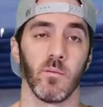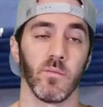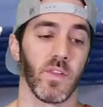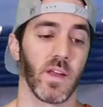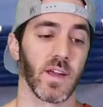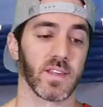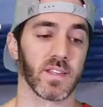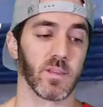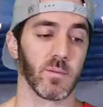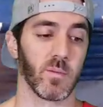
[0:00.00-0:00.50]

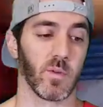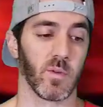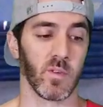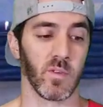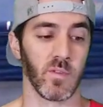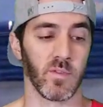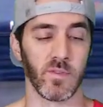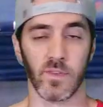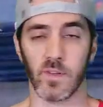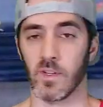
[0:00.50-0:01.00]

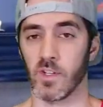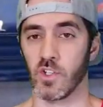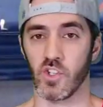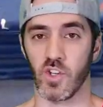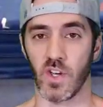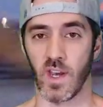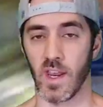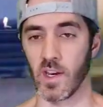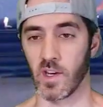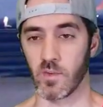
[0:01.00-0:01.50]
flexible for a
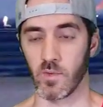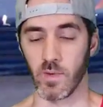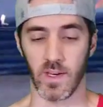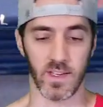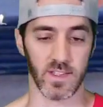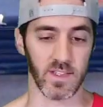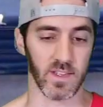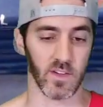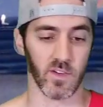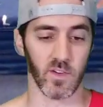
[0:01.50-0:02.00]
genetic
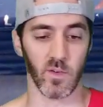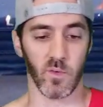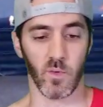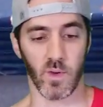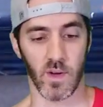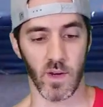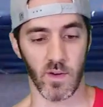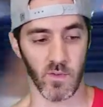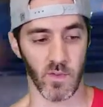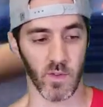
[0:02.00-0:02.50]
reason or
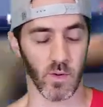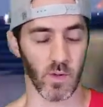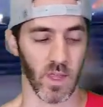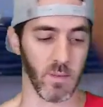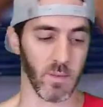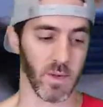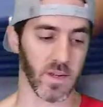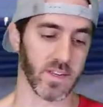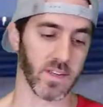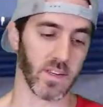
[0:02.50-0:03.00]
whatever their
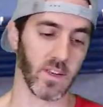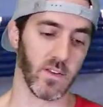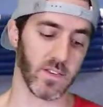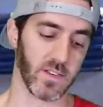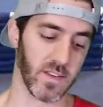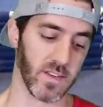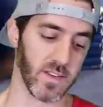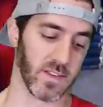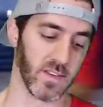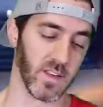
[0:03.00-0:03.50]
lame excuse
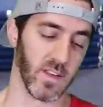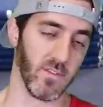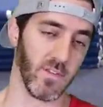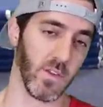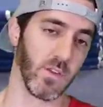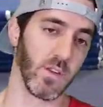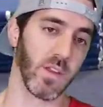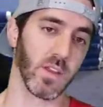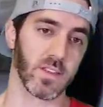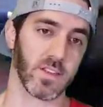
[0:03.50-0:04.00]
is, if you can get